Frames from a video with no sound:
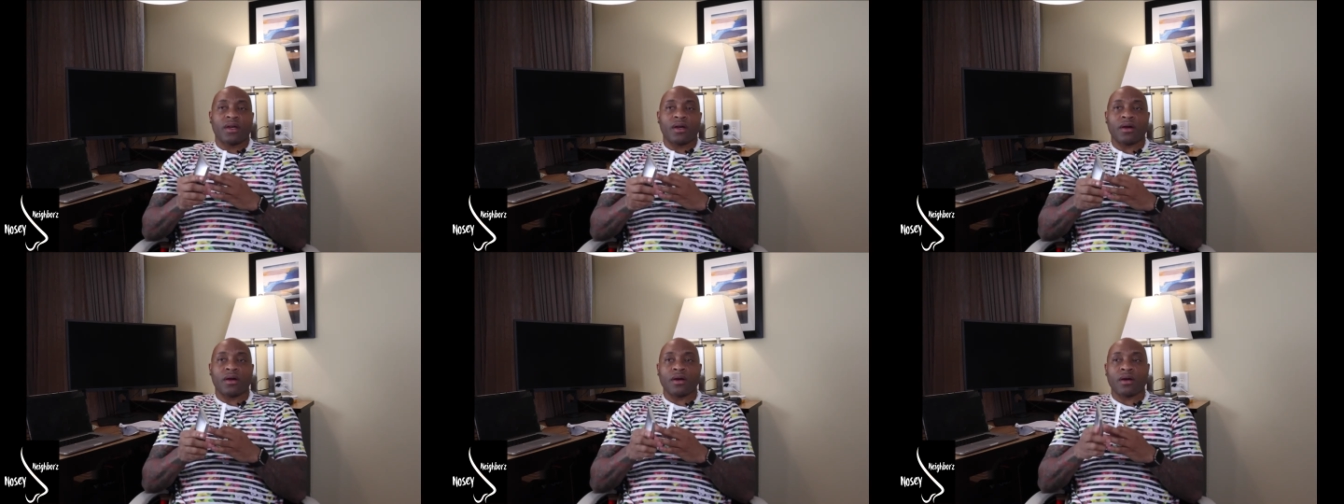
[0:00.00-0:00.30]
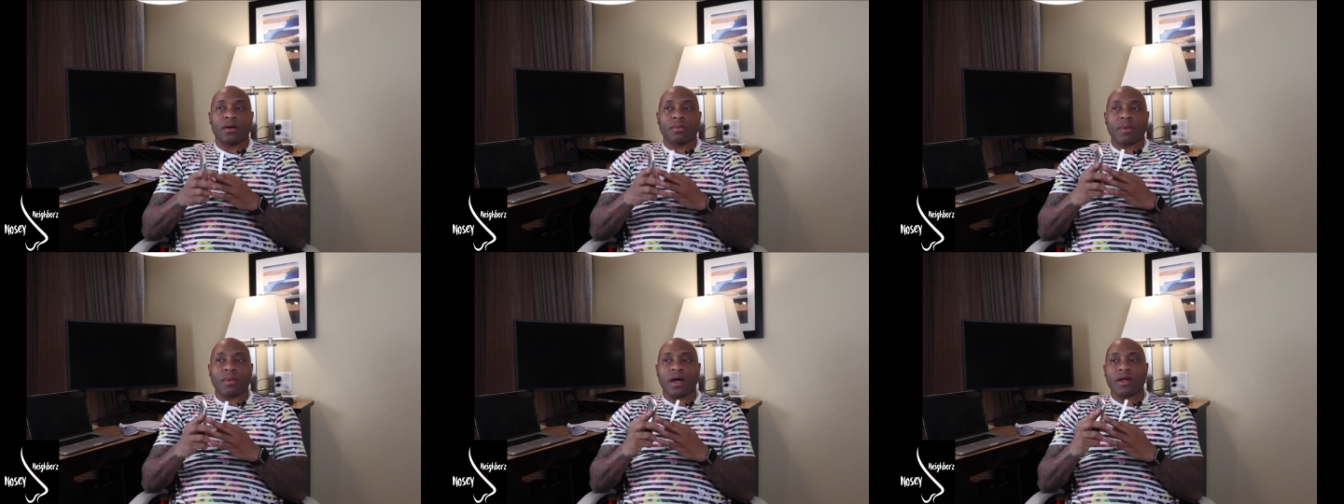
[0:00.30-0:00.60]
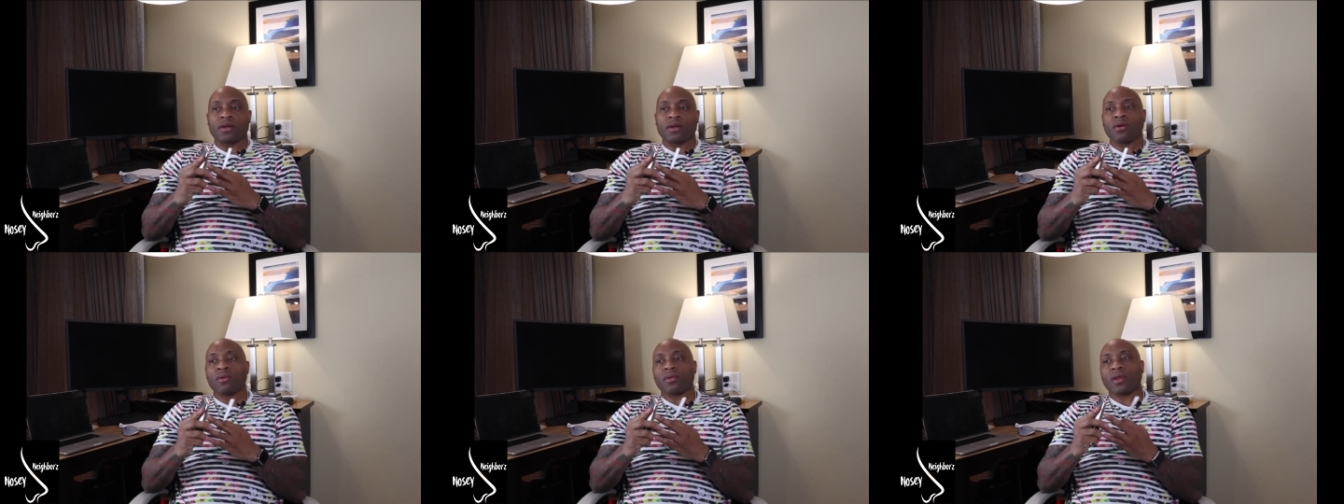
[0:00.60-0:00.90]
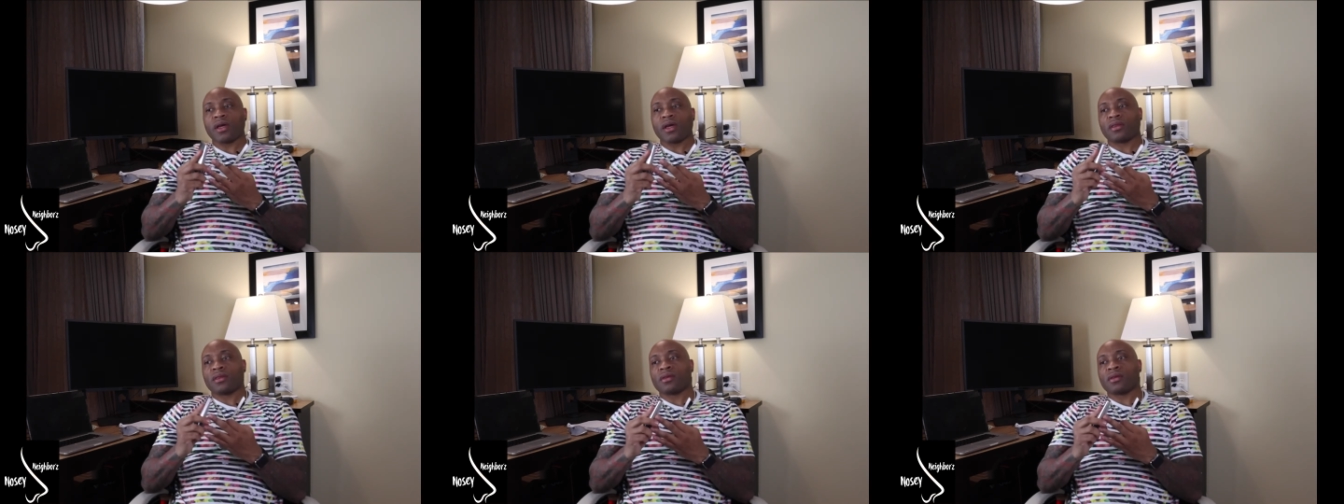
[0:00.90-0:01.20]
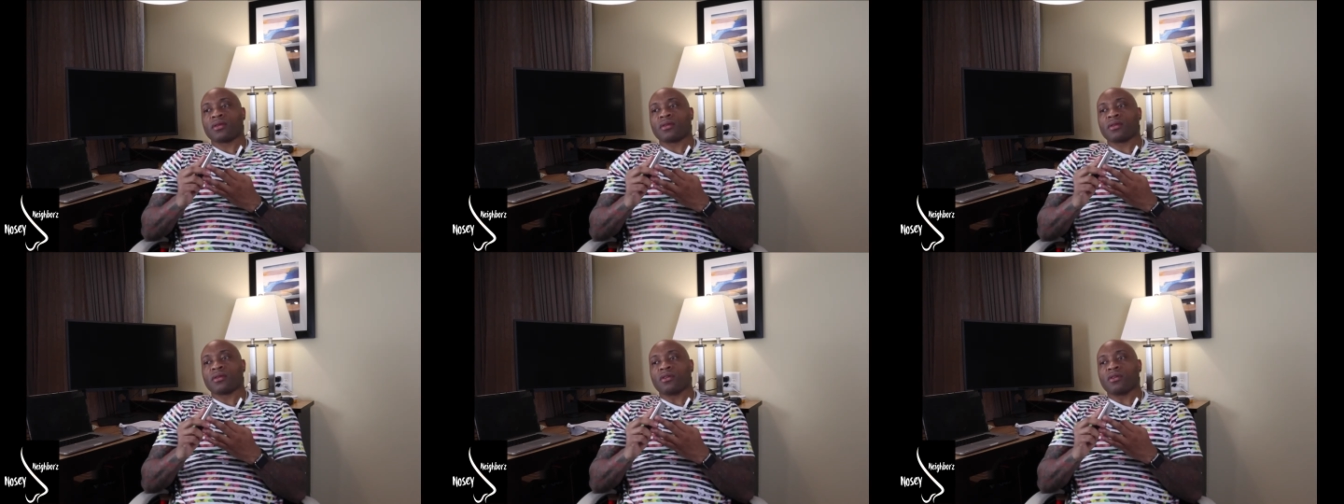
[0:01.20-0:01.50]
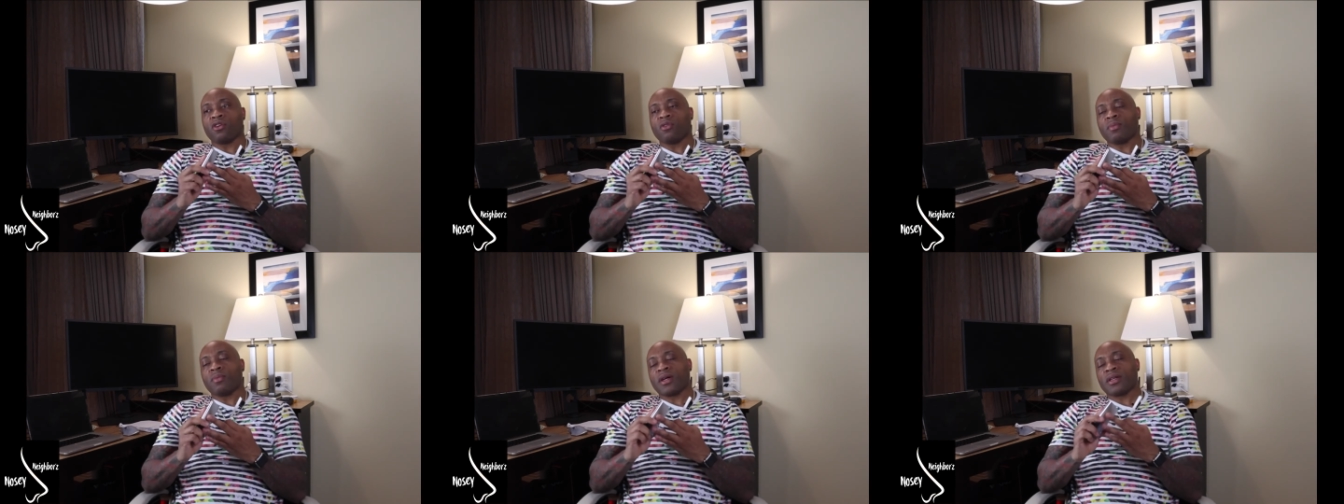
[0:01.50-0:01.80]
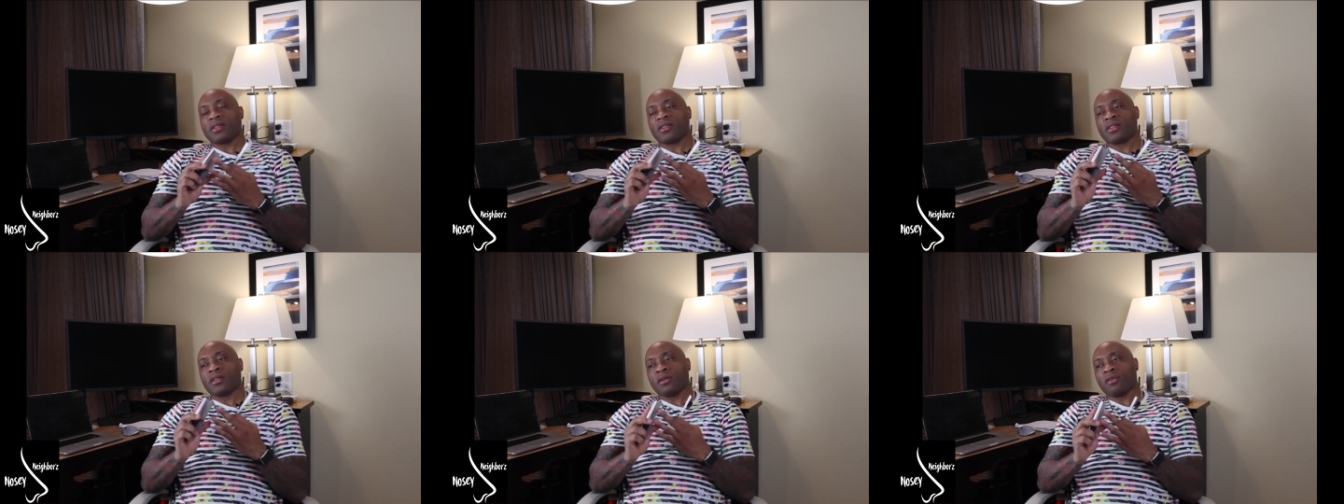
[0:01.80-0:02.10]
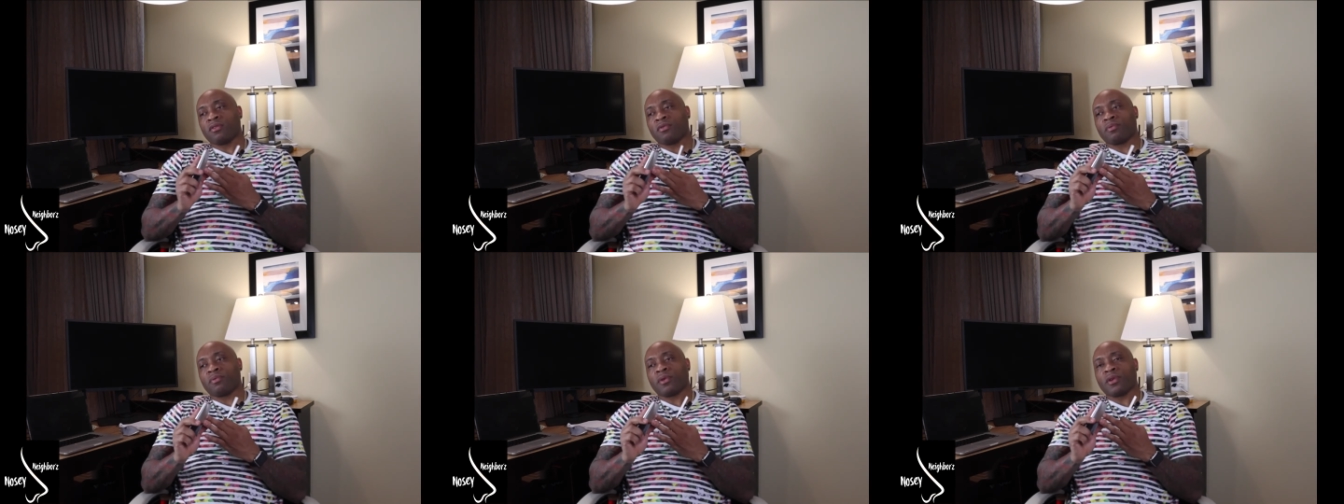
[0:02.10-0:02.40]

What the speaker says: I don't like this on myself